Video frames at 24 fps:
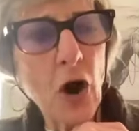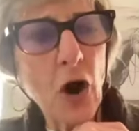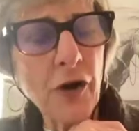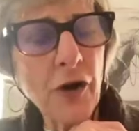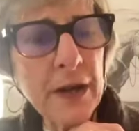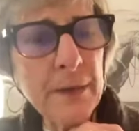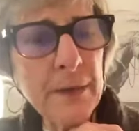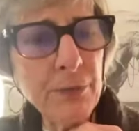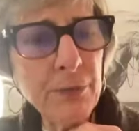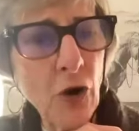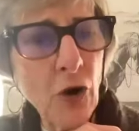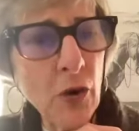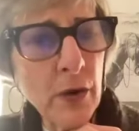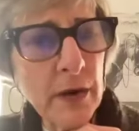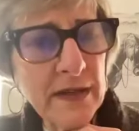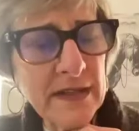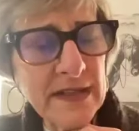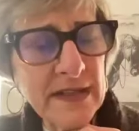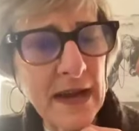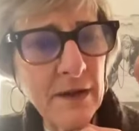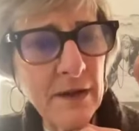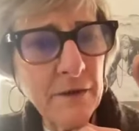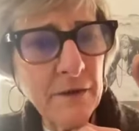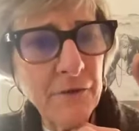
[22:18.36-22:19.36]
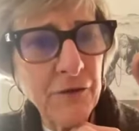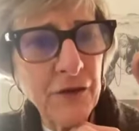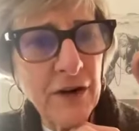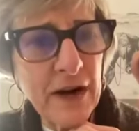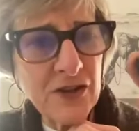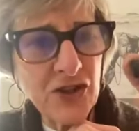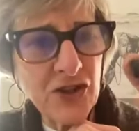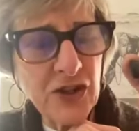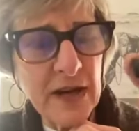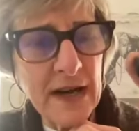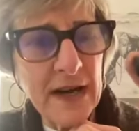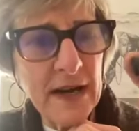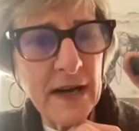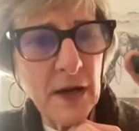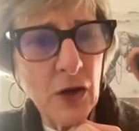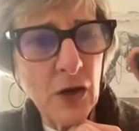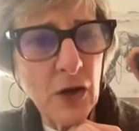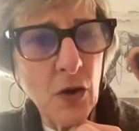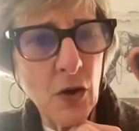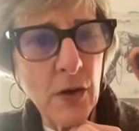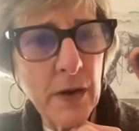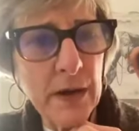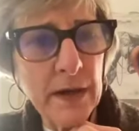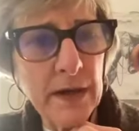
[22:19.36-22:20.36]
already broken down in
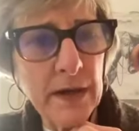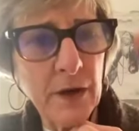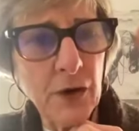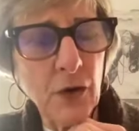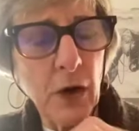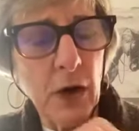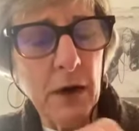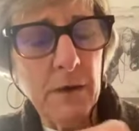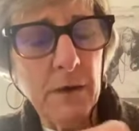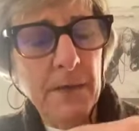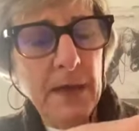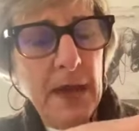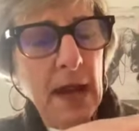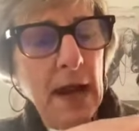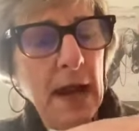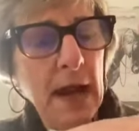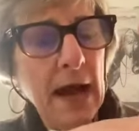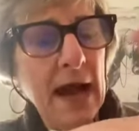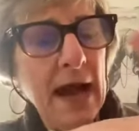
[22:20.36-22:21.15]
fractionated coconut oil,